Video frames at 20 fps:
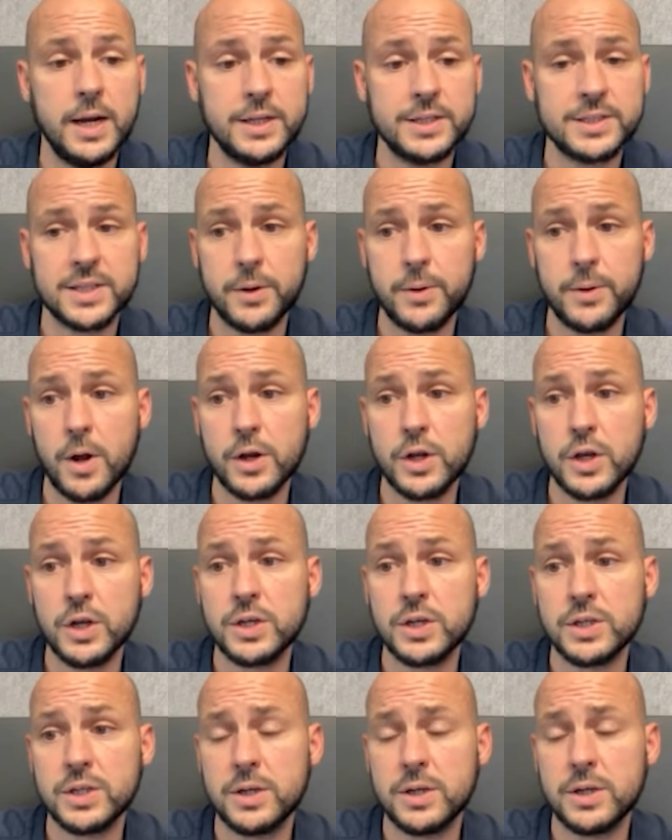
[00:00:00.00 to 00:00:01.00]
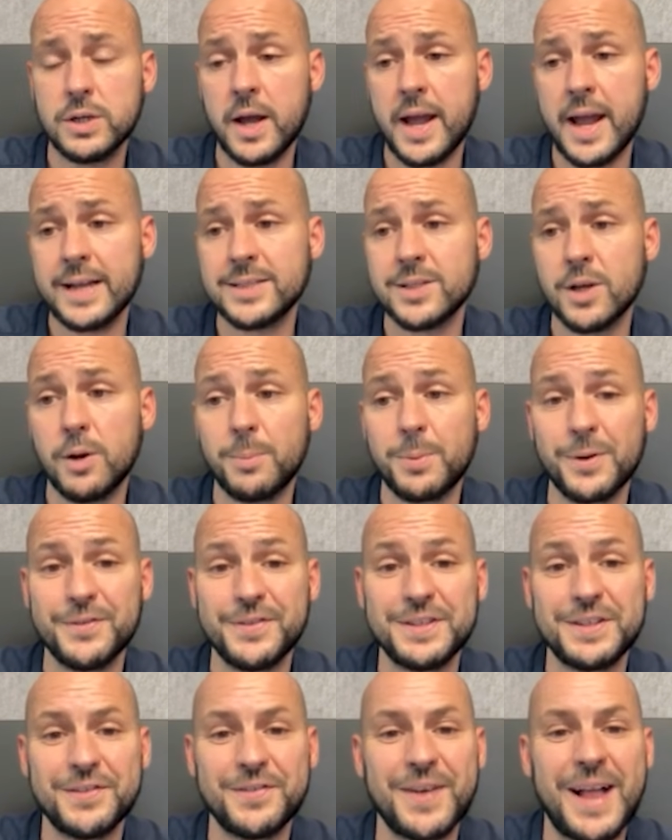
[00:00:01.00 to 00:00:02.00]
So a good example
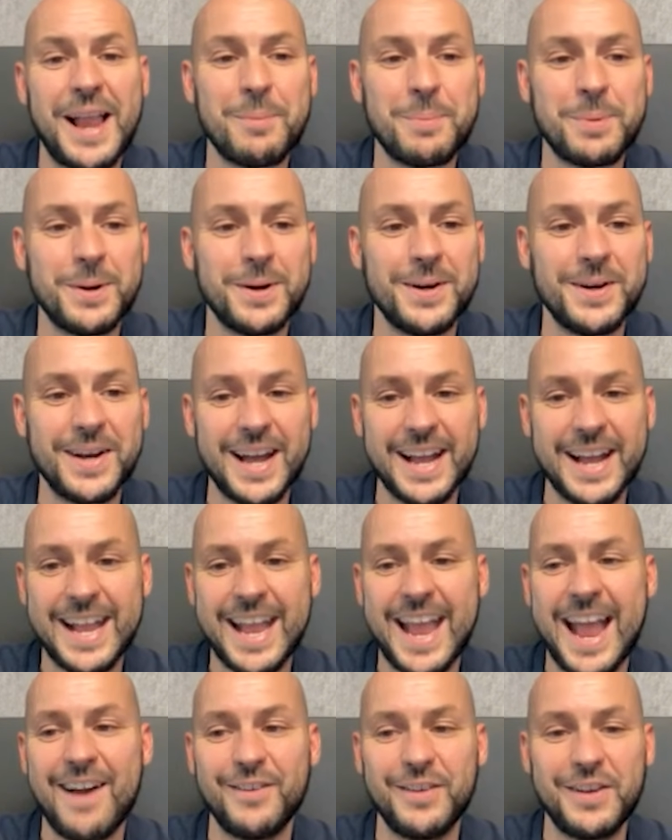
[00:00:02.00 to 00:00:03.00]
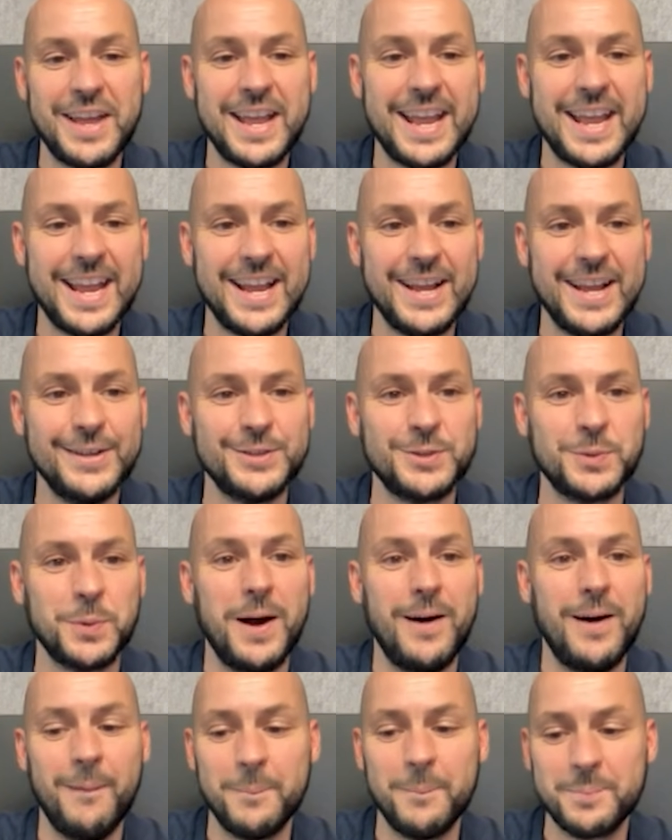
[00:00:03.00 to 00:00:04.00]
of a developer account here as
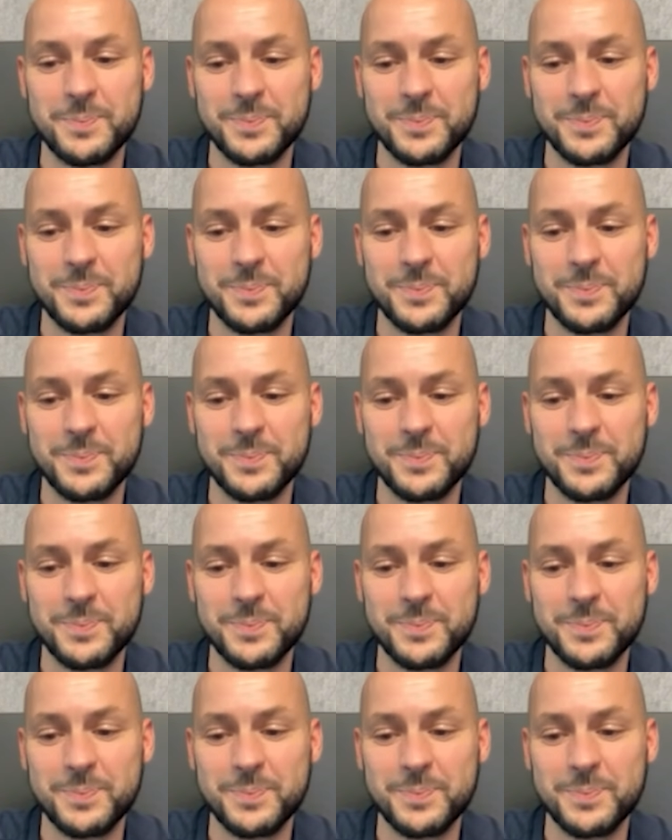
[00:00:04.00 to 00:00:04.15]
well.